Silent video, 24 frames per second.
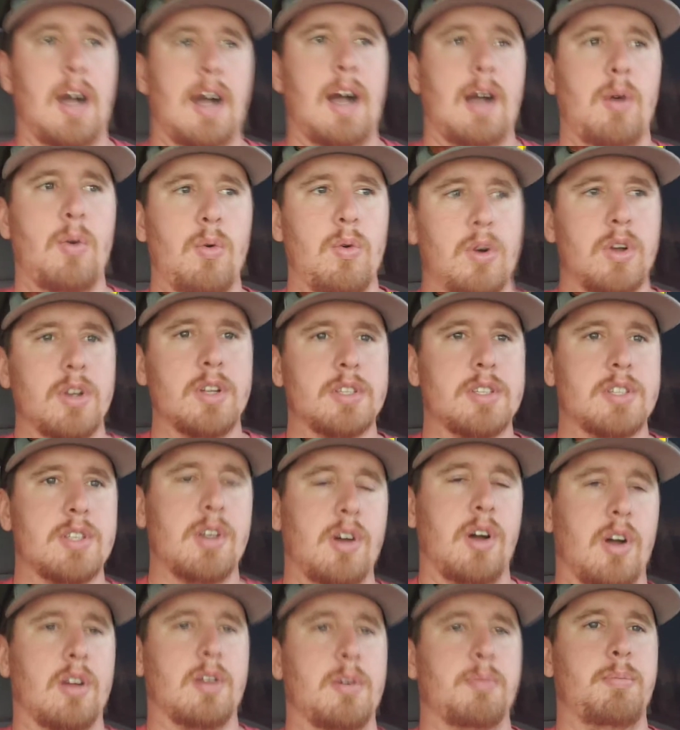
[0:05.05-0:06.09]
I want to
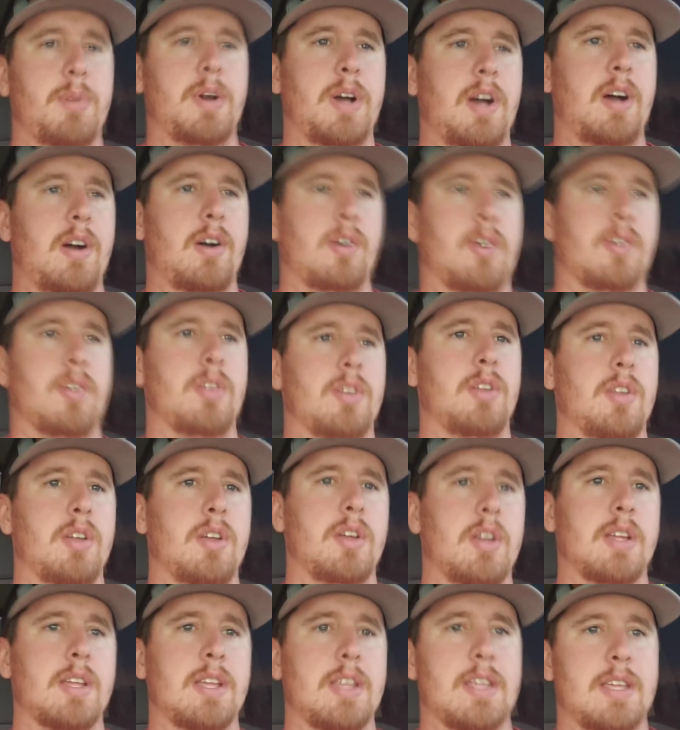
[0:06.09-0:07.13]
talk about
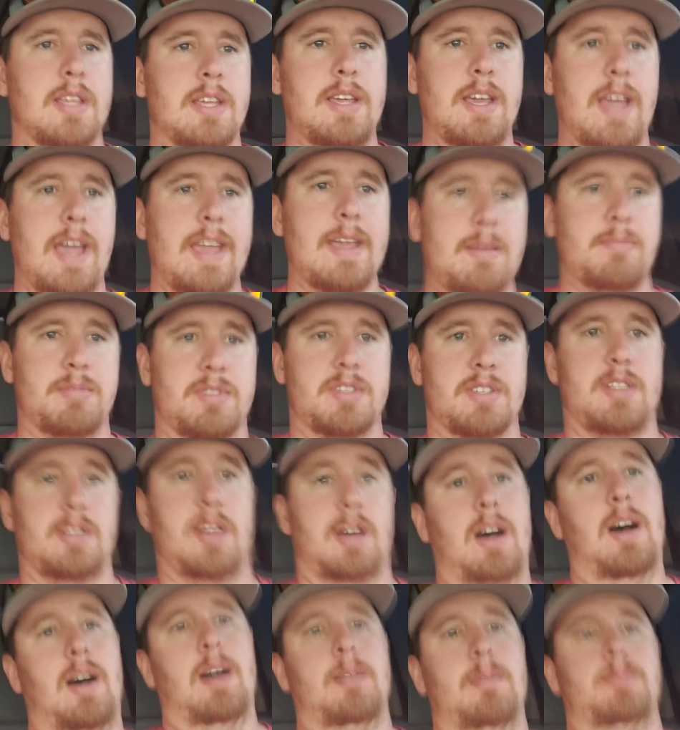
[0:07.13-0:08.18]

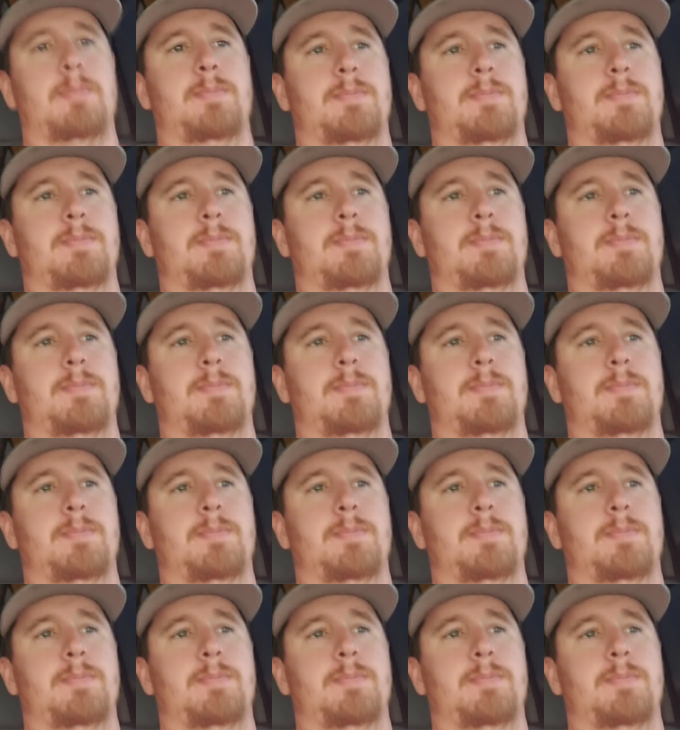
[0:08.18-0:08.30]
GameStop.